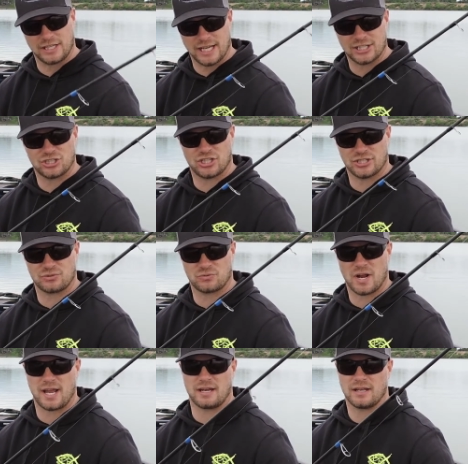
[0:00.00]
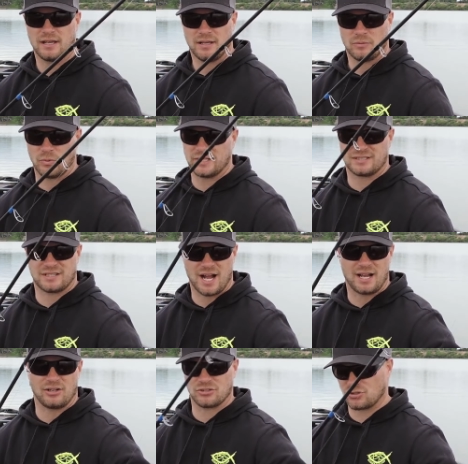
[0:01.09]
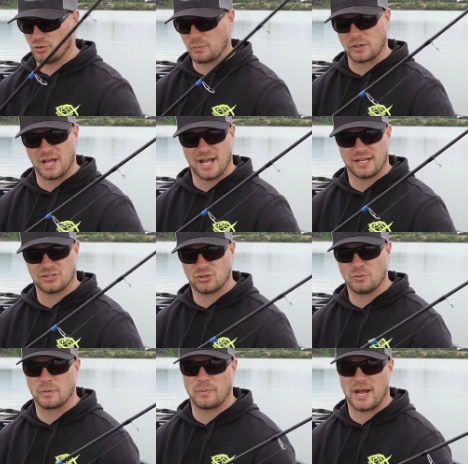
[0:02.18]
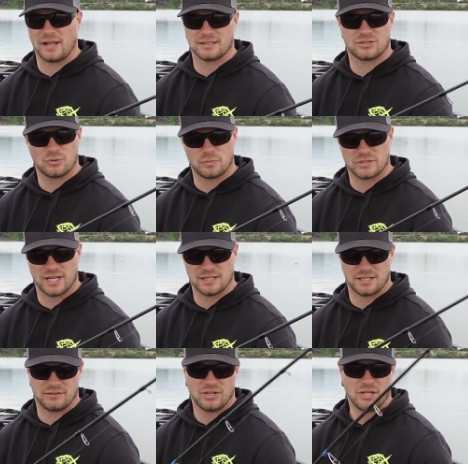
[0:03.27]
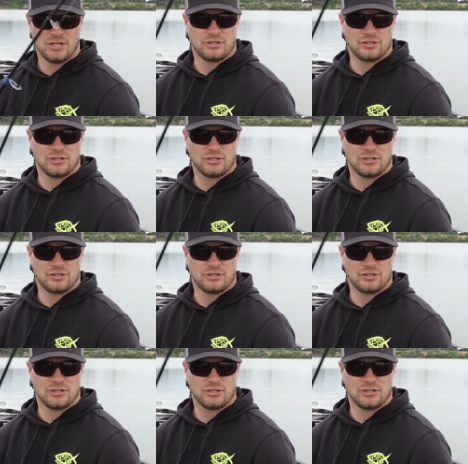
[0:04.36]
and get just right, but it's dialed, super light, super balanced, super sensitive.